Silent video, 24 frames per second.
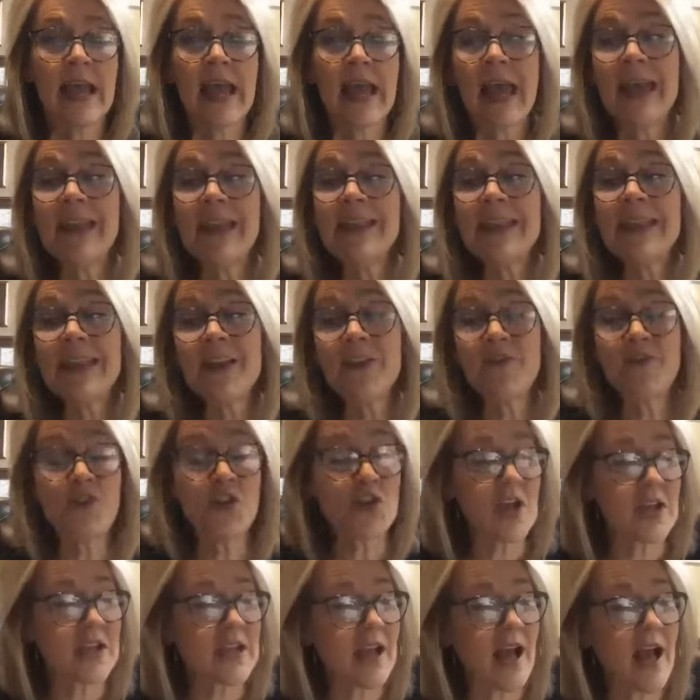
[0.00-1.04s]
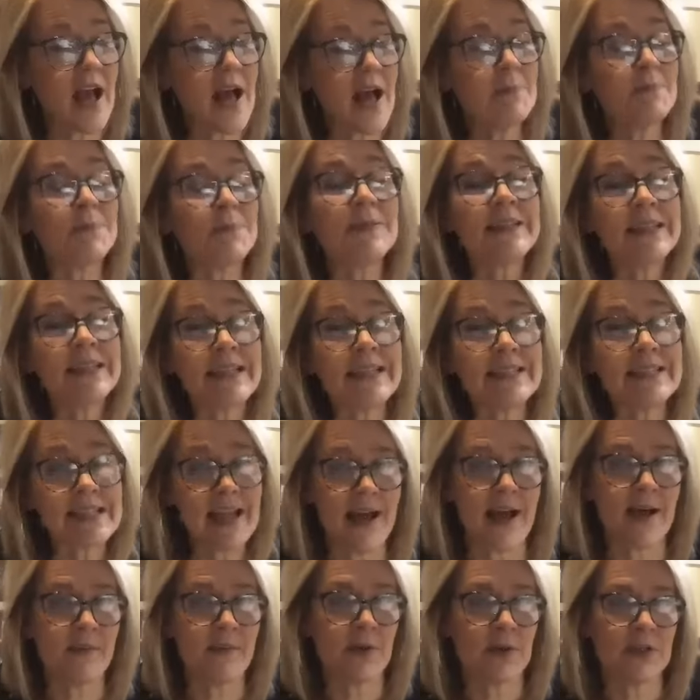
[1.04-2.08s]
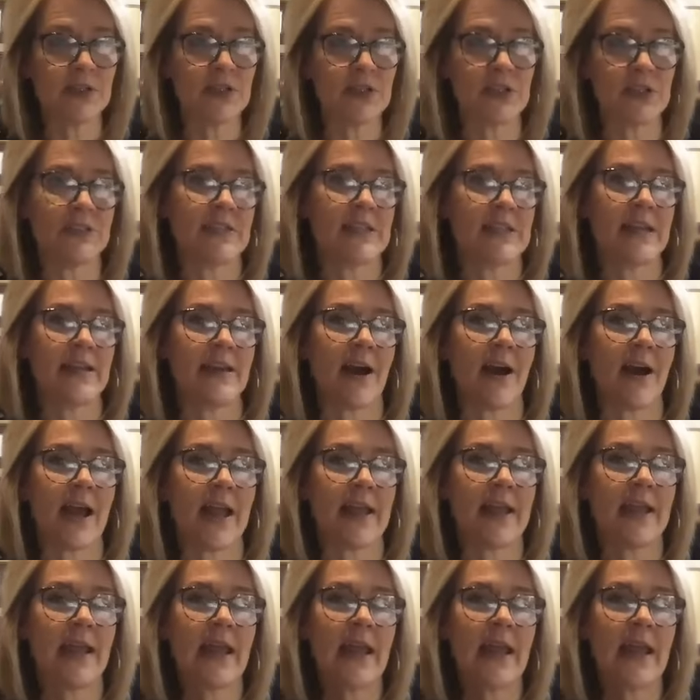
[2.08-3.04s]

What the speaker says: And then if you can come, please come on Tuesday night.